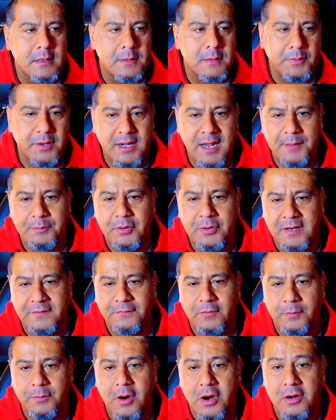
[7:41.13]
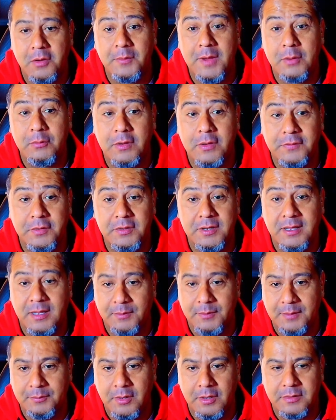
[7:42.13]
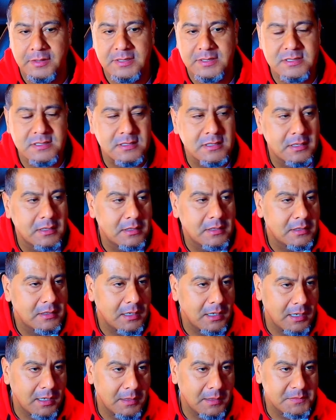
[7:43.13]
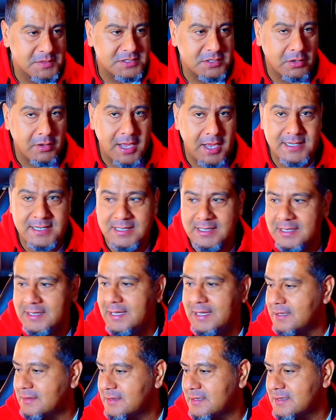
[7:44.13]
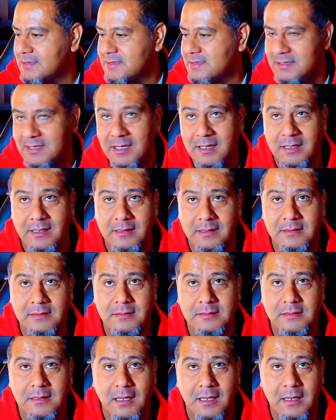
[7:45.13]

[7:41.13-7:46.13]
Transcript: but I put it for part of my review to get my bonus. So I need to get this done